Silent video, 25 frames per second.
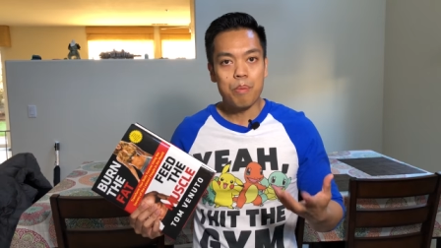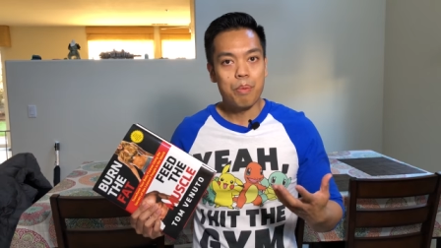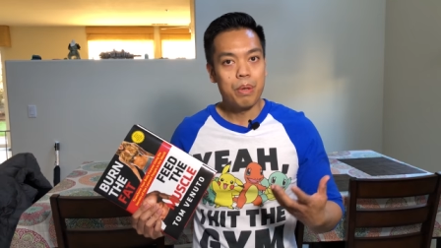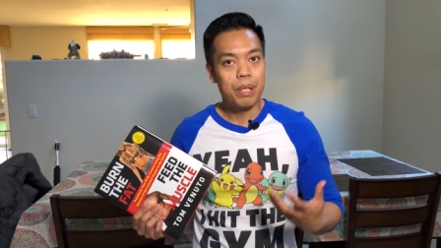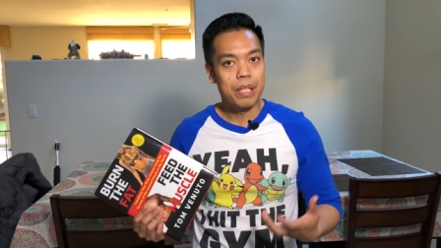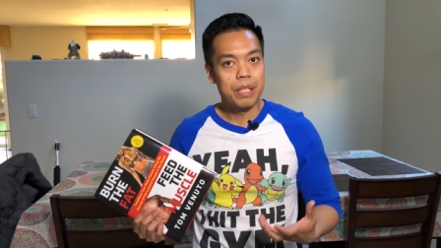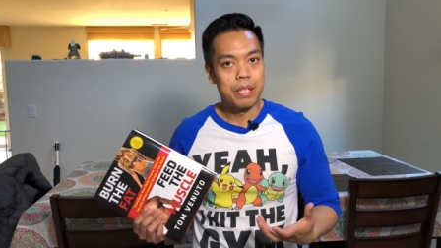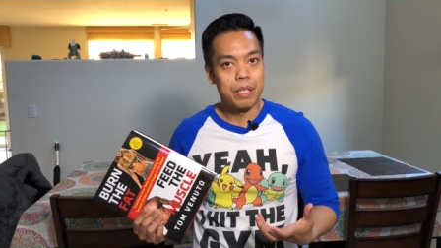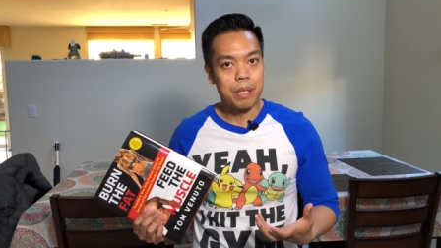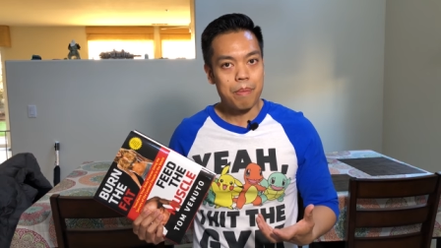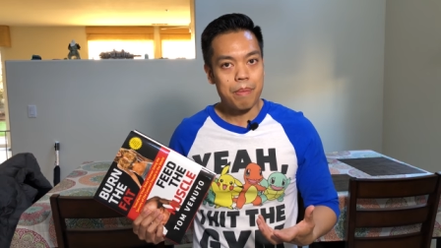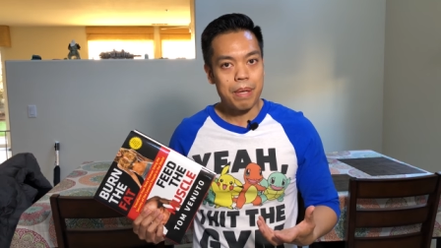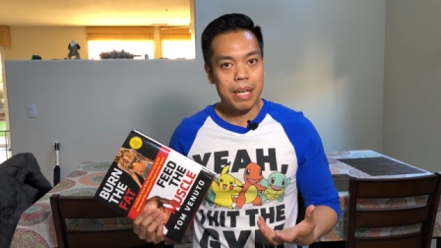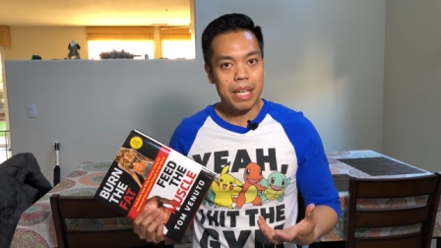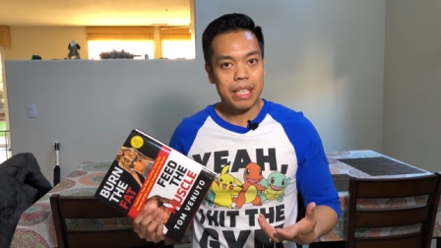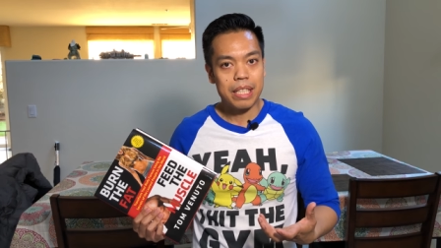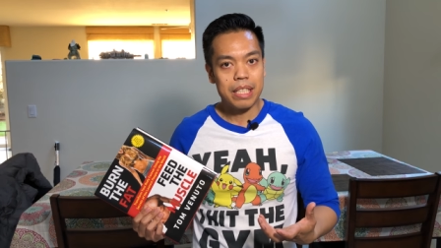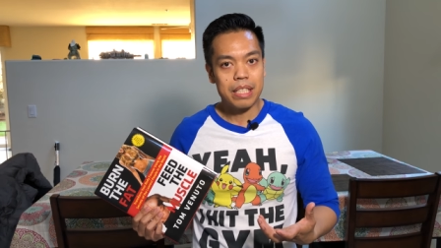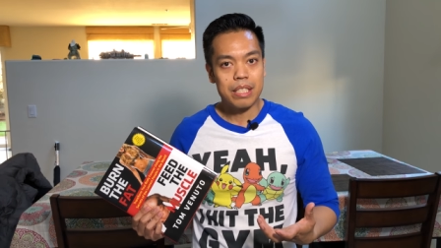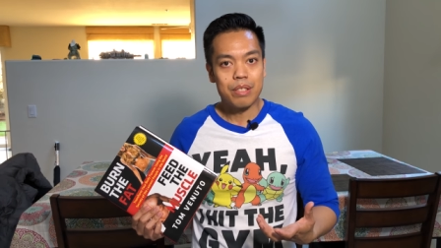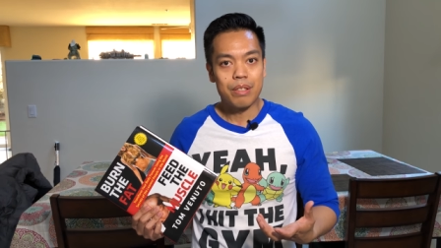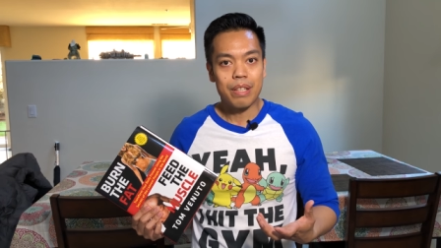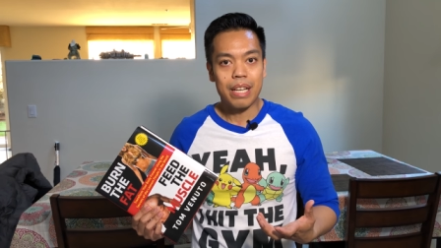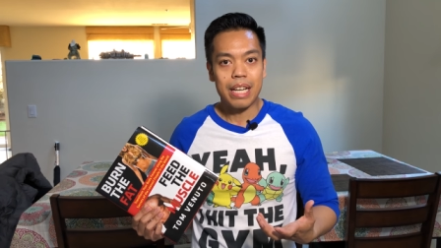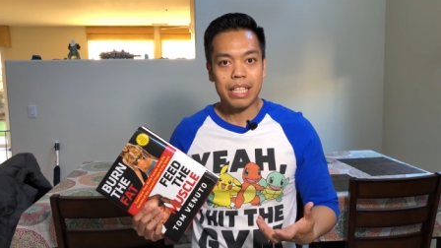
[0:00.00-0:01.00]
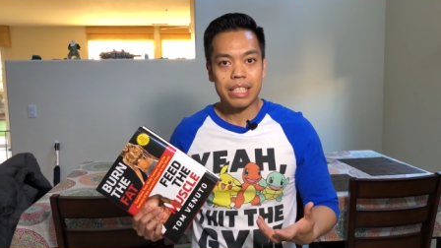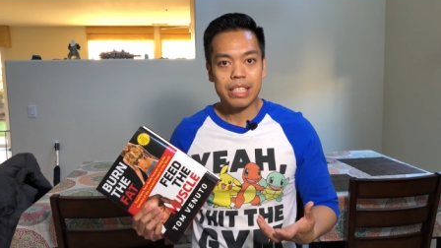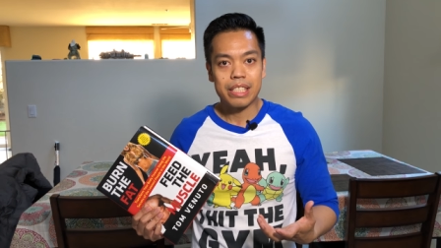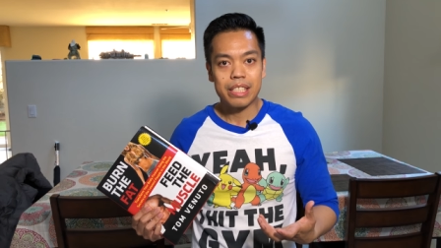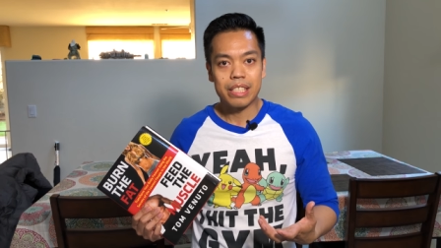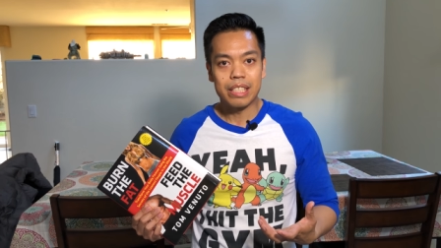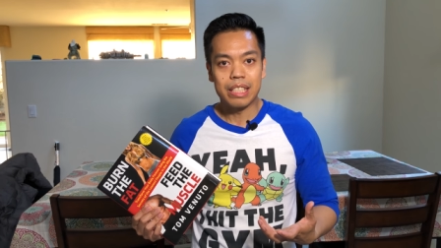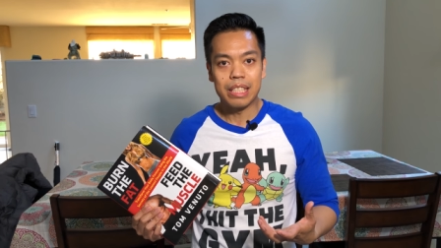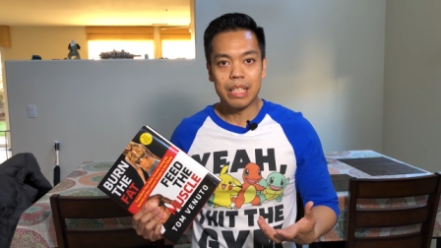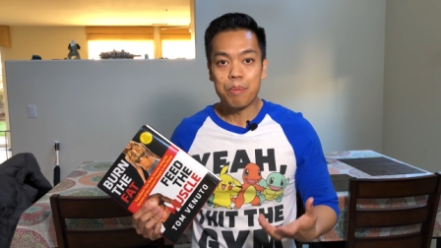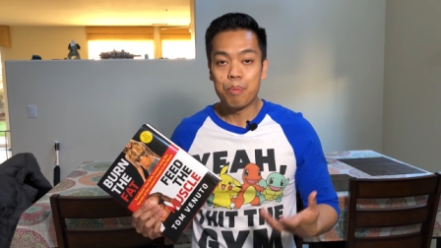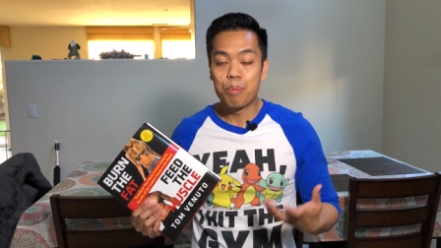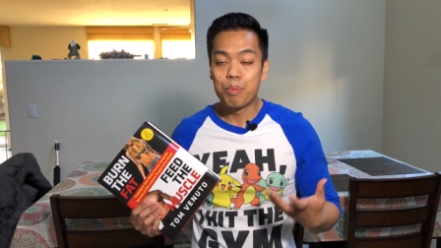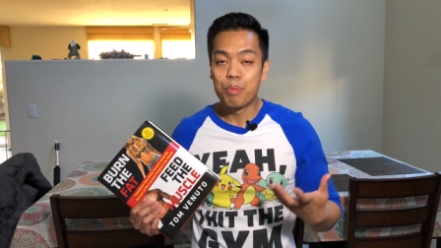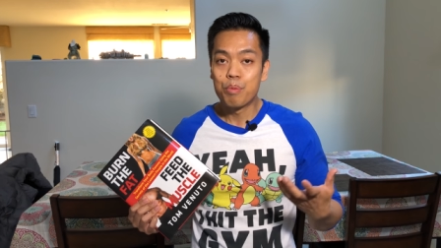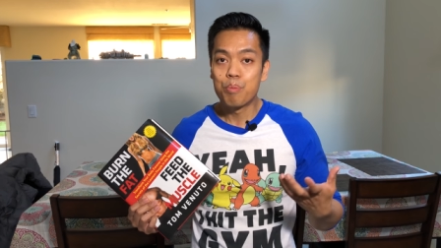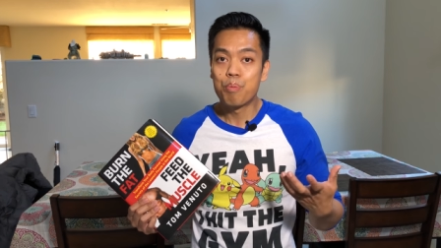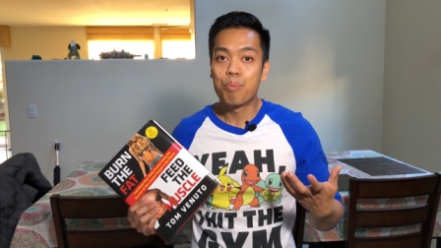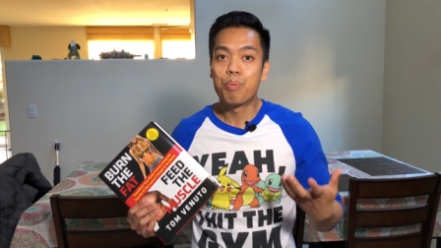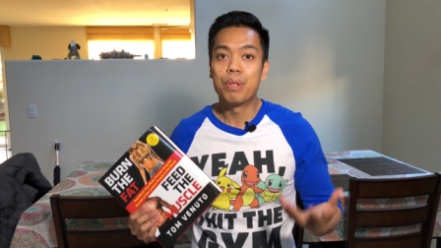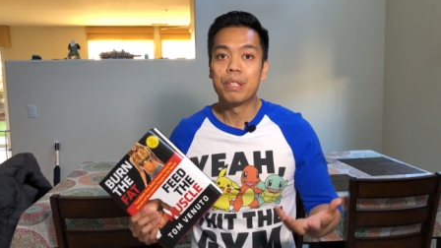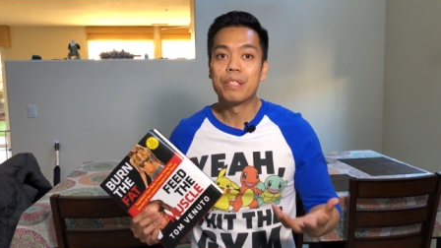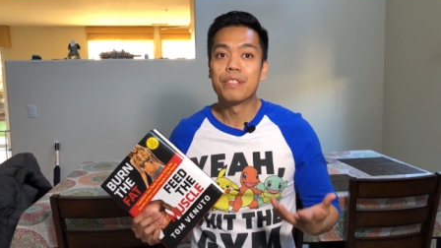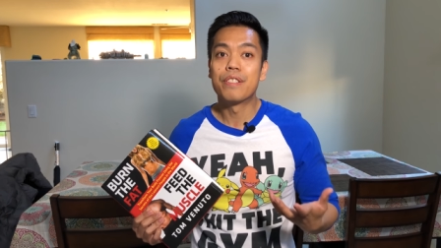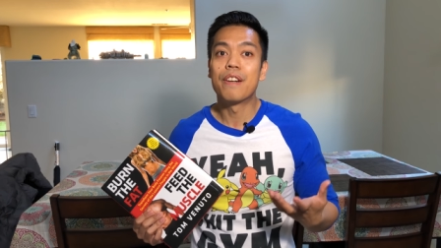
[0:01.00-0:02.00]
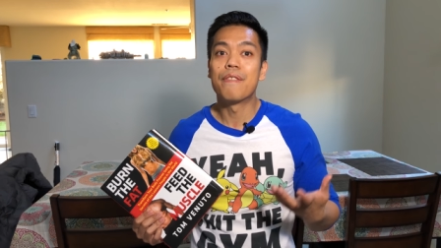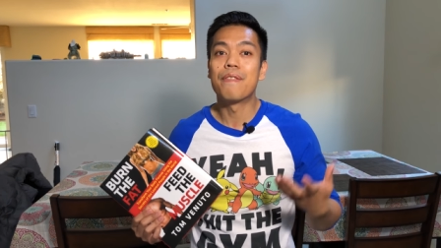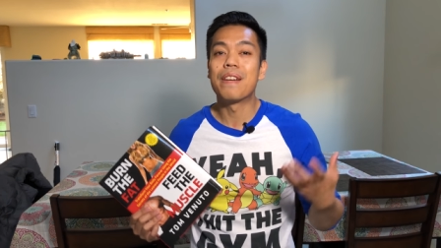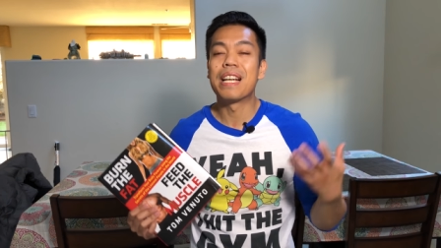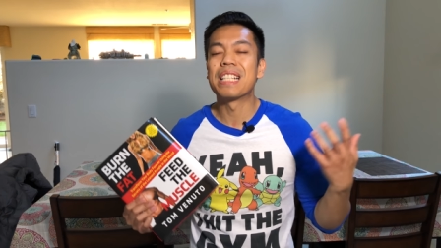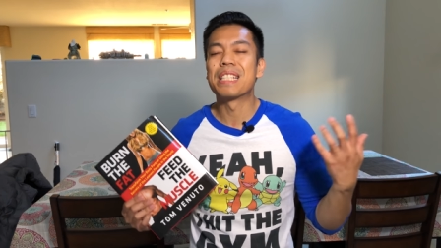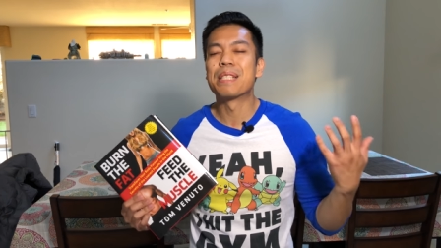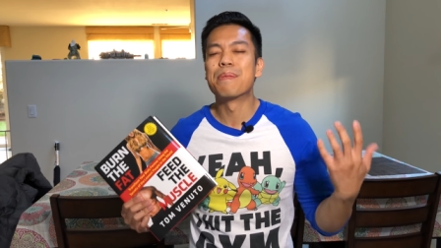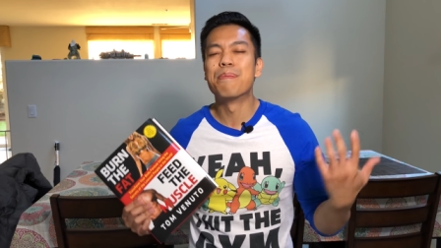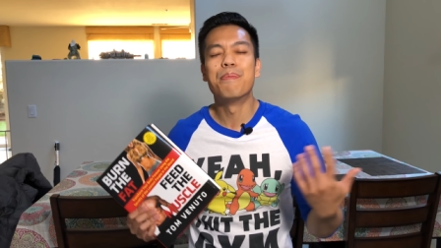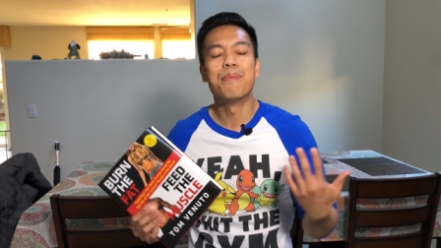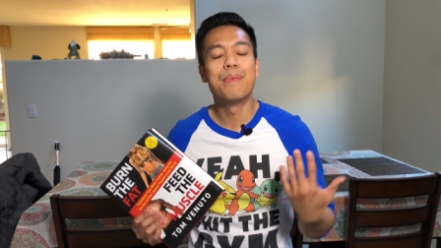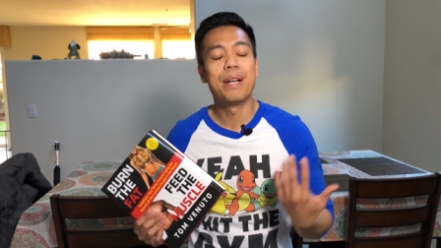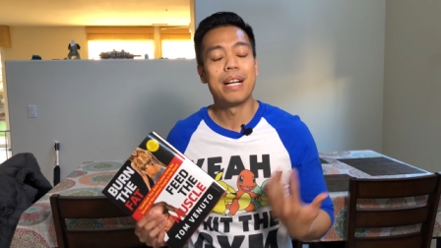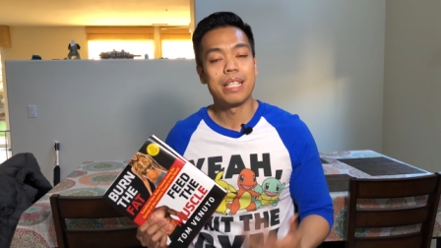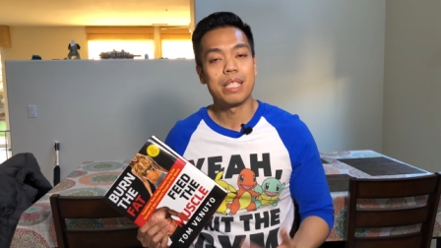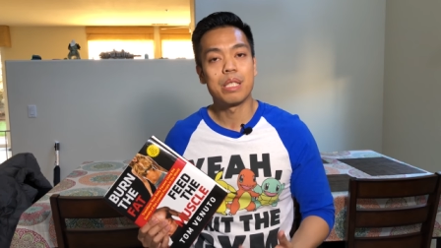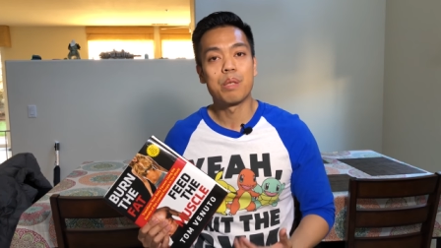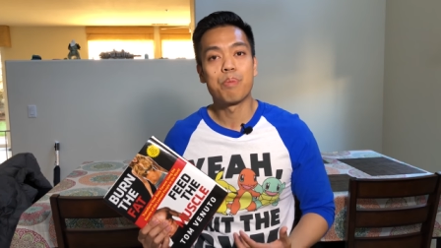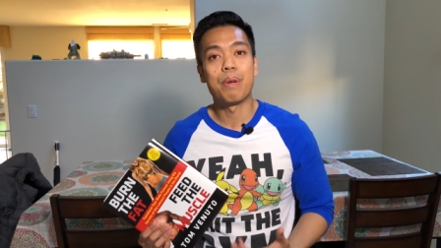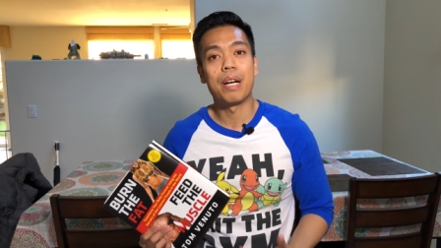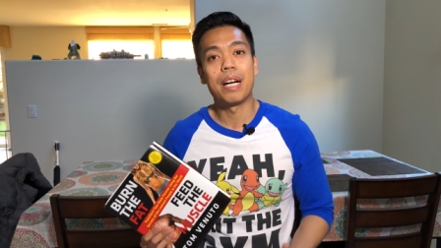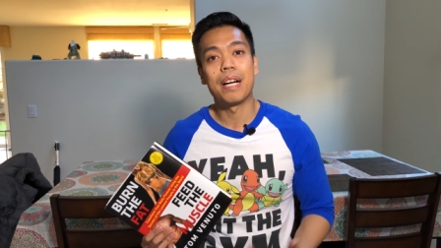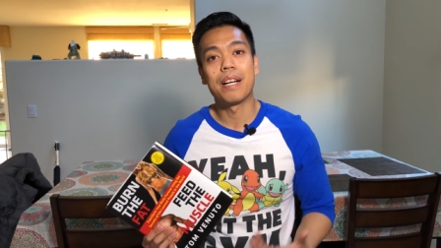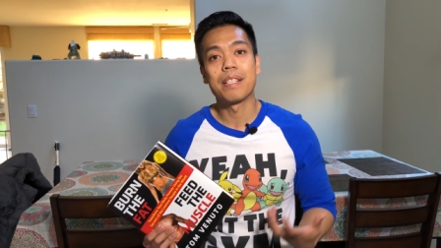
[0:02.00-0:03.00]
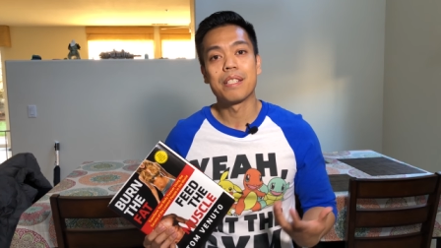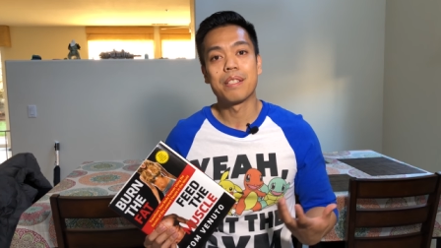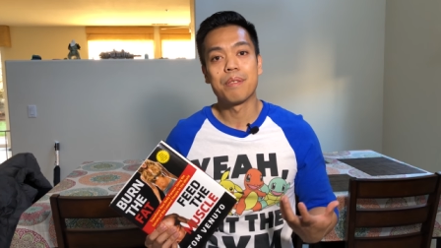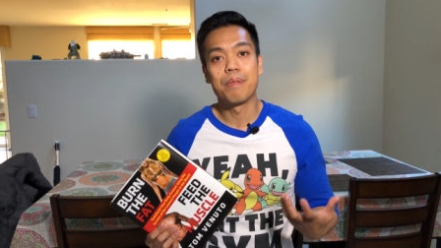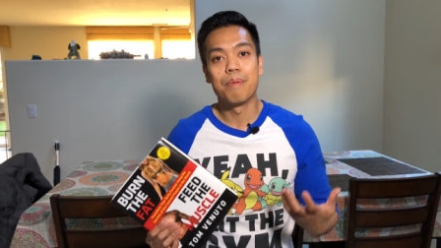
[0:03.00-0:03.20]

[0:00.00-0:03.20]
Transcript: put in your body to actually preserve as much pos